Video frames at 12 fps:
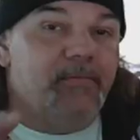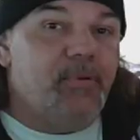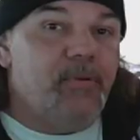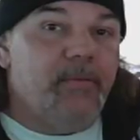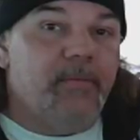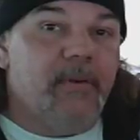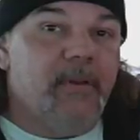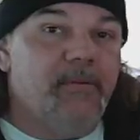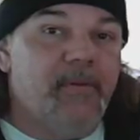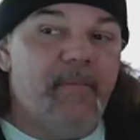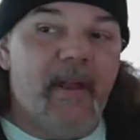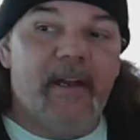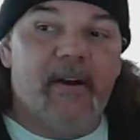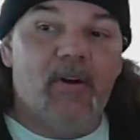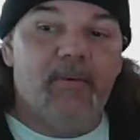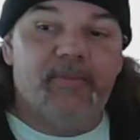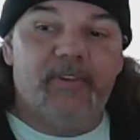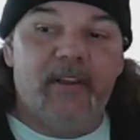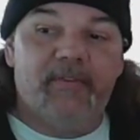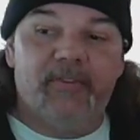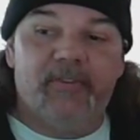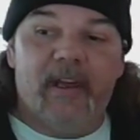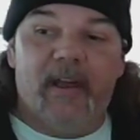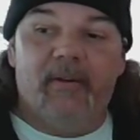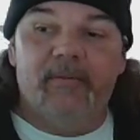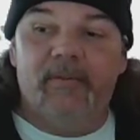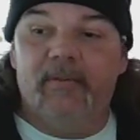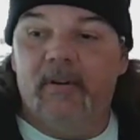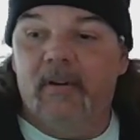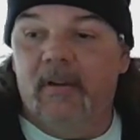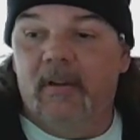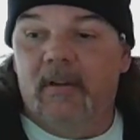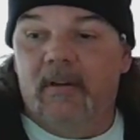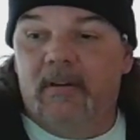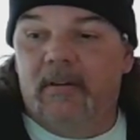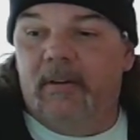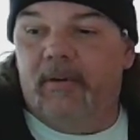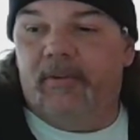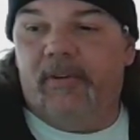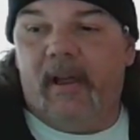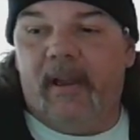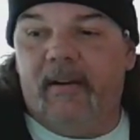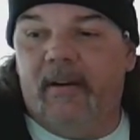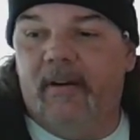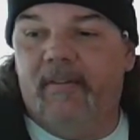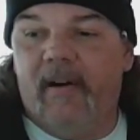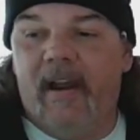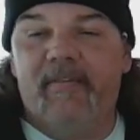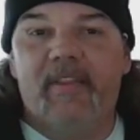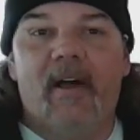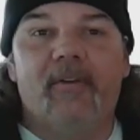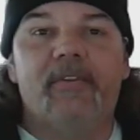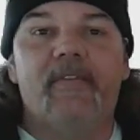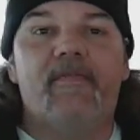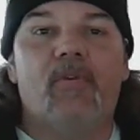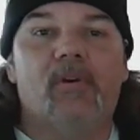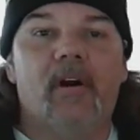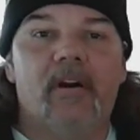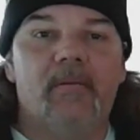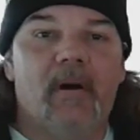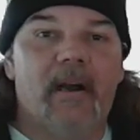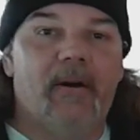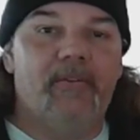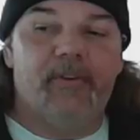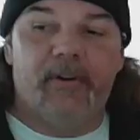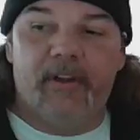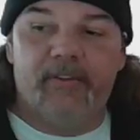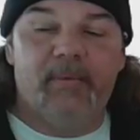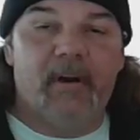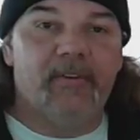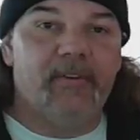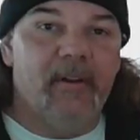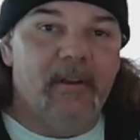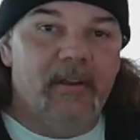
Boom, we made it home safe and sound. It was like 5,400 miles on this bus.